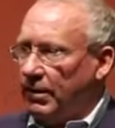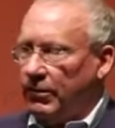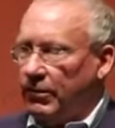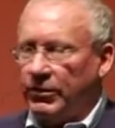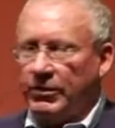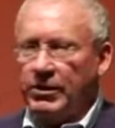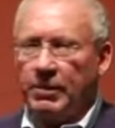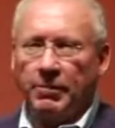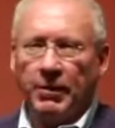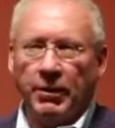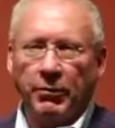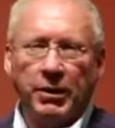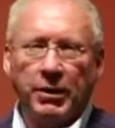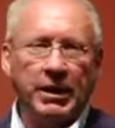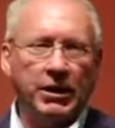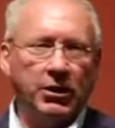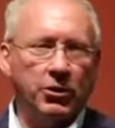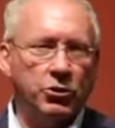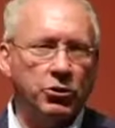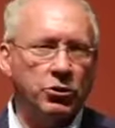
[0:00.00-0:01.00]
Or simply
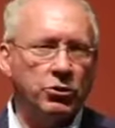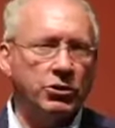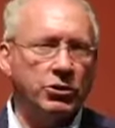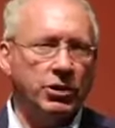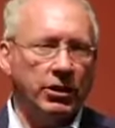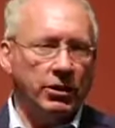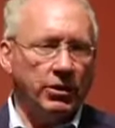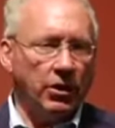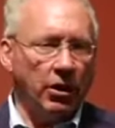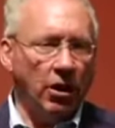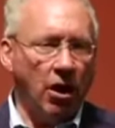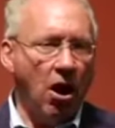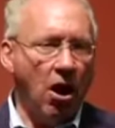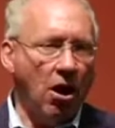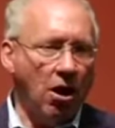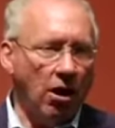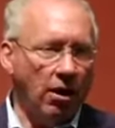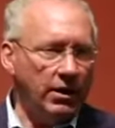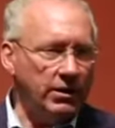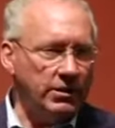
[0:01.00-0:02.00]
reintroducing the
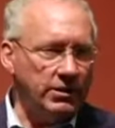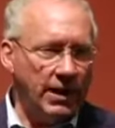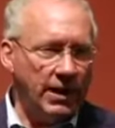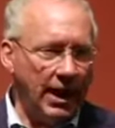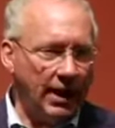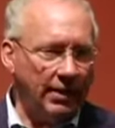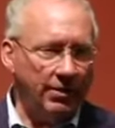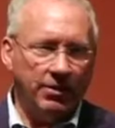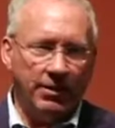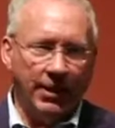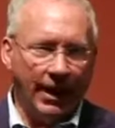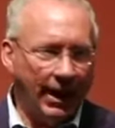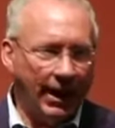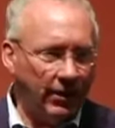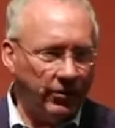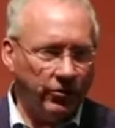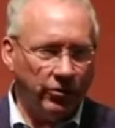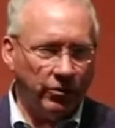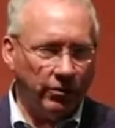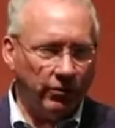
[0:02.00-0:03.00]
law is not the
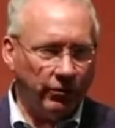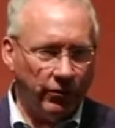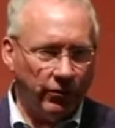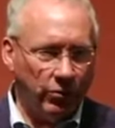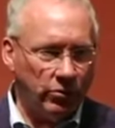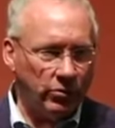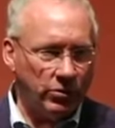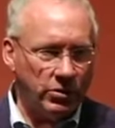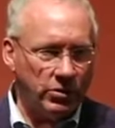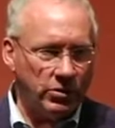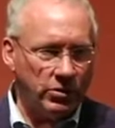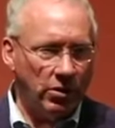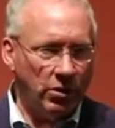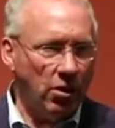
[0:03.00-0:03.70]
answer, folks.